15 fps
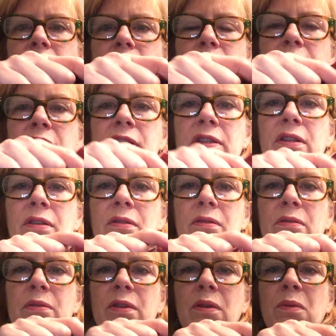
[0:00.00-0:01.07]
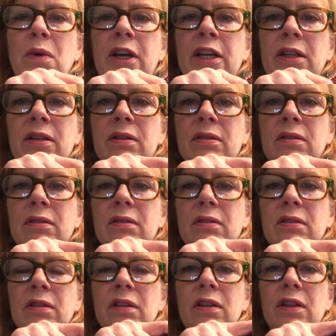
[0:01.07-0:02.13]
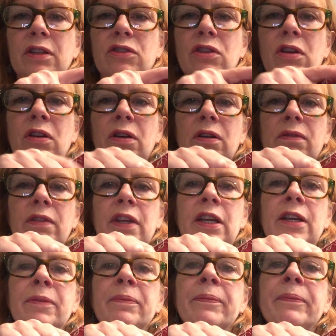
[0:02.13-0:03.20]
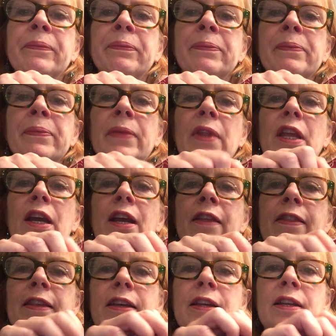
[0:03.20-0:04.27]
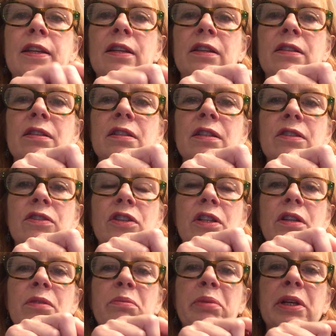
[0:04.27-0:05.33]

trace it with a white, you know, like chalk thing, and then I stitch it.